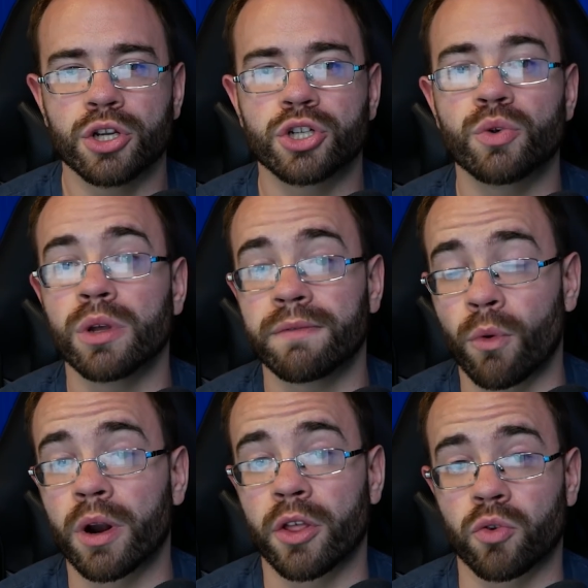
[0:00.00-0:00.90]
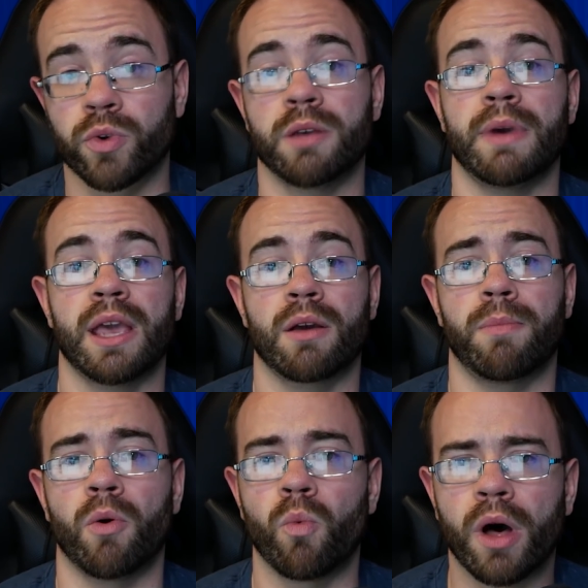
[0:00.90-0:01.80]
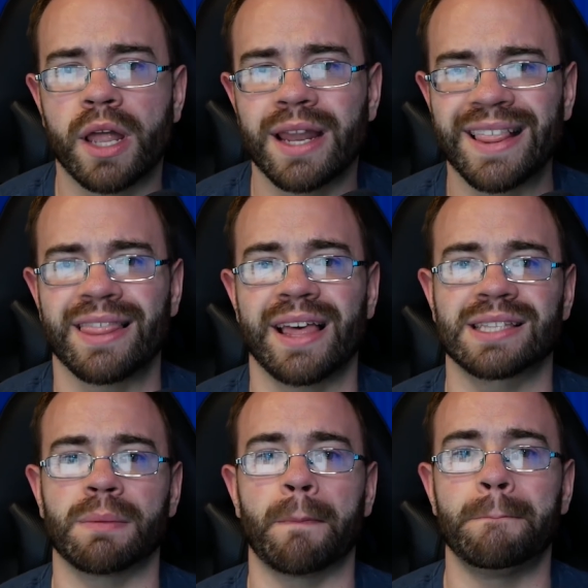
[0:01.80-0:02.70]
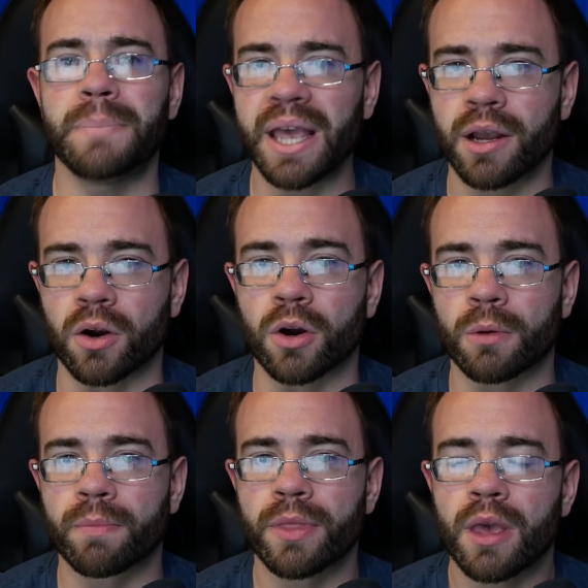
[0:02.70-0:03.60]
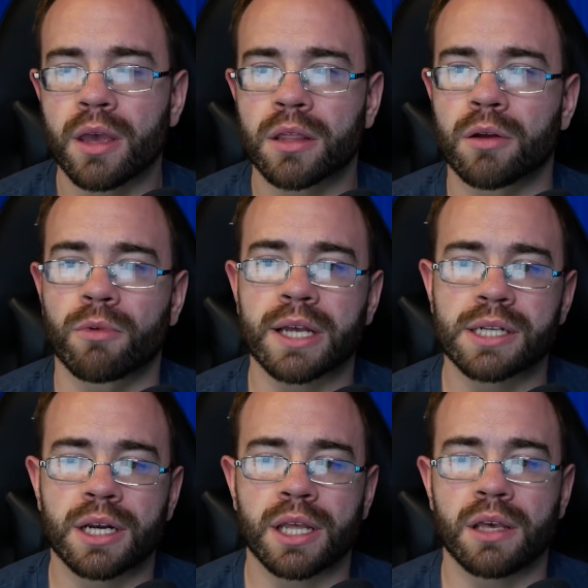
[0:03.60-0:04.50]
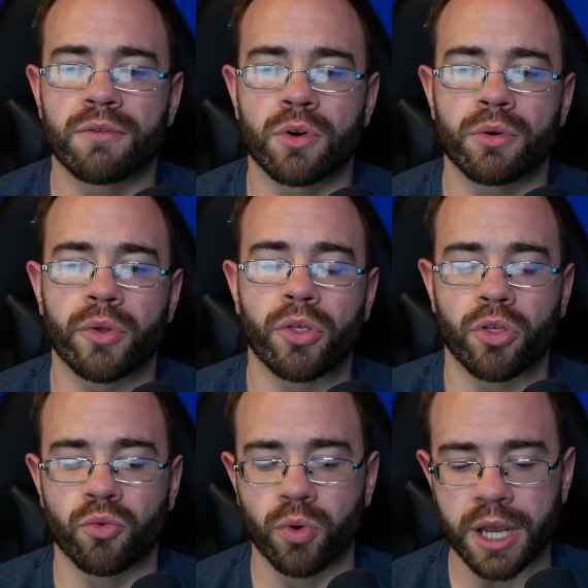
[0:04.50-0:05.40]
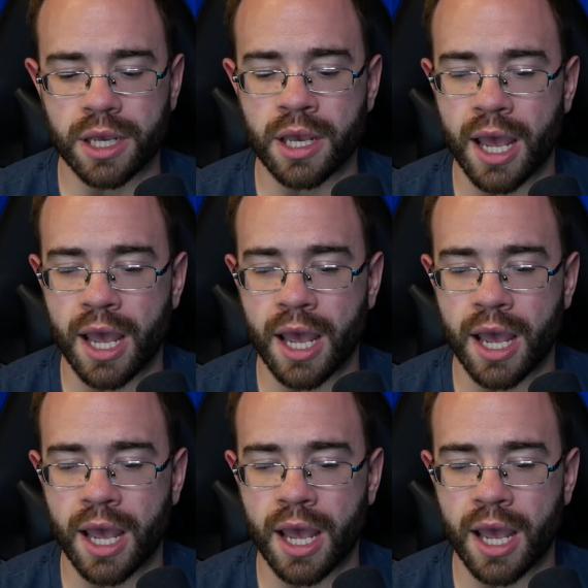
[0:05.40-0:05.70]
shooting for another remake, but one that's bigger than Resident Evil 3.